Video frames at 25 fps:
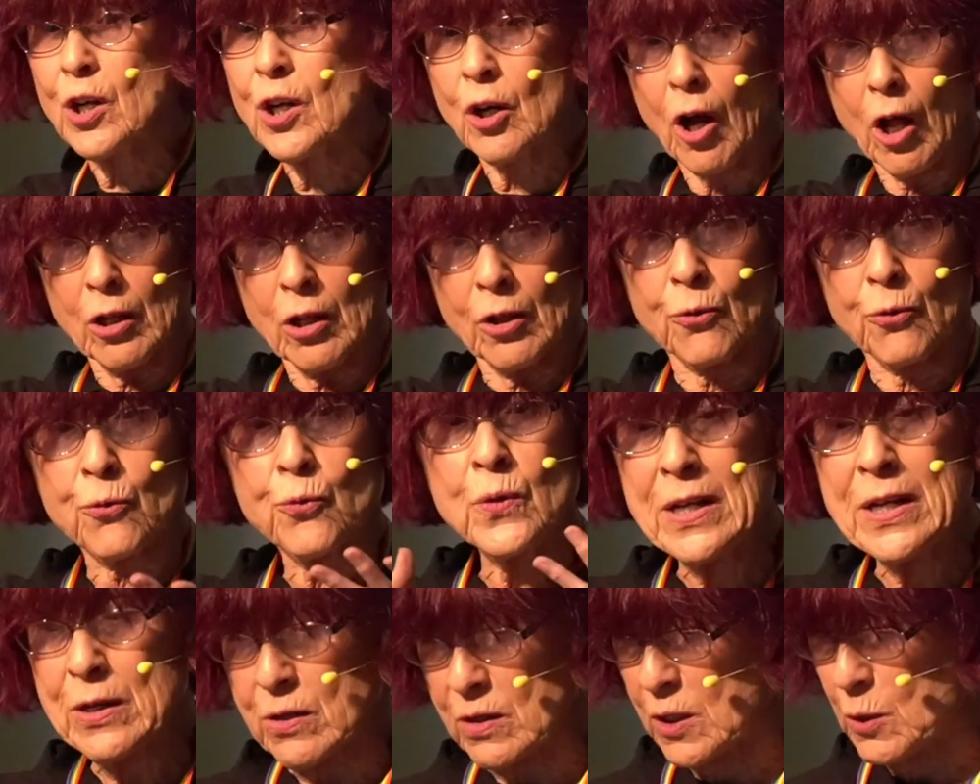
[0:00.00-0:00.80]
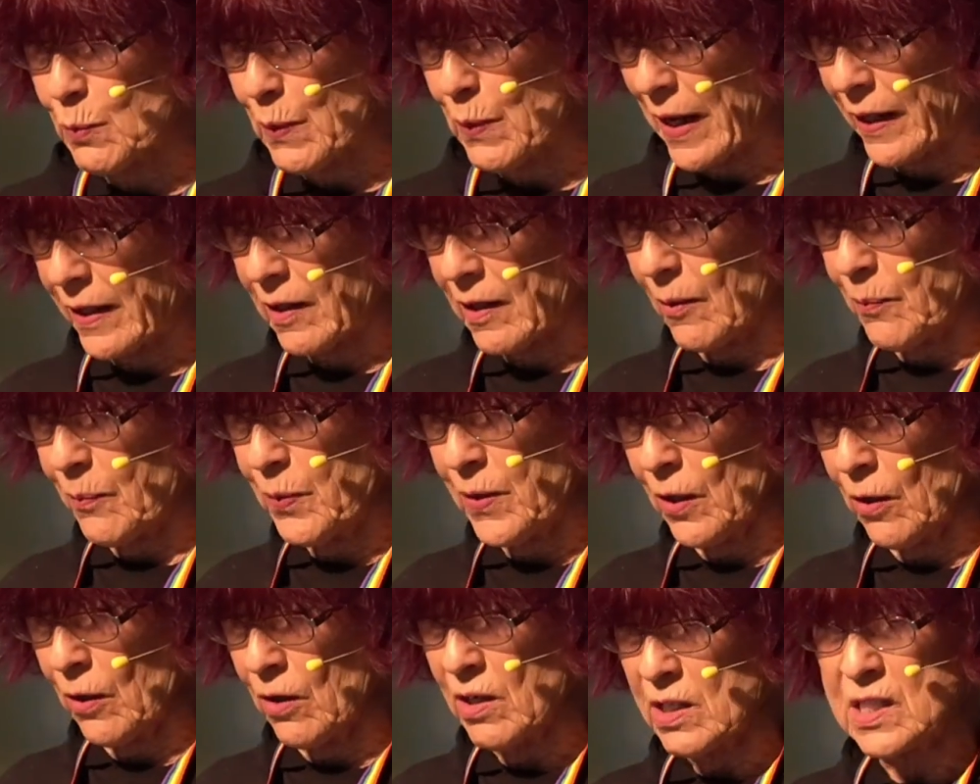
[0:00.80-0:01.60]
call our readers back up
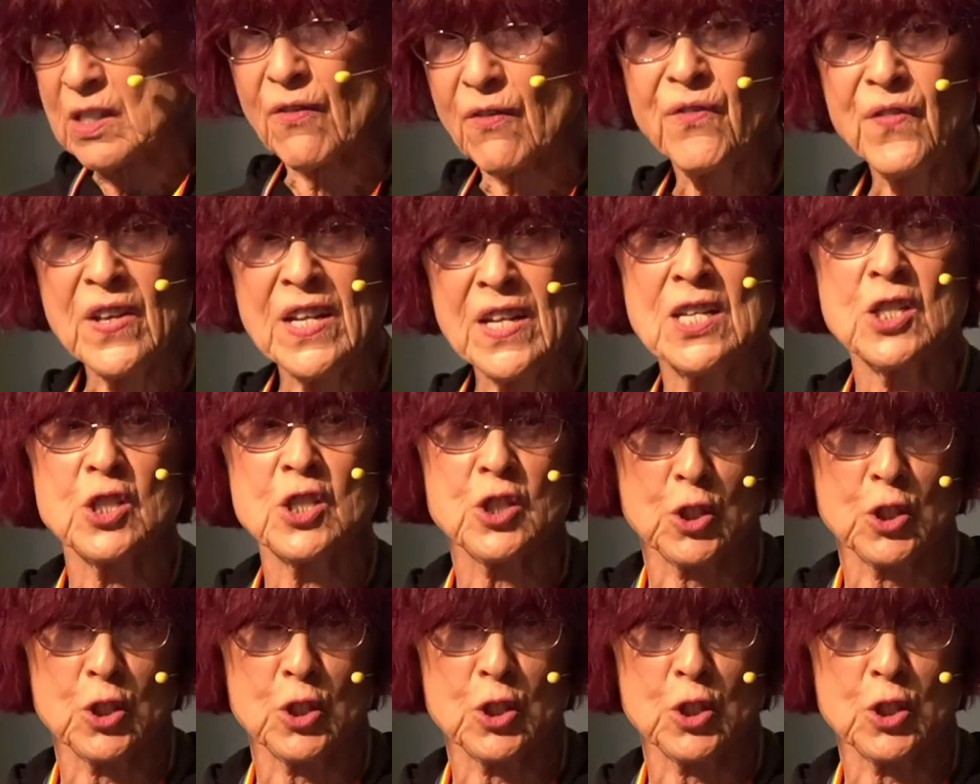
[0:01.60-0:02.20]
here to finish the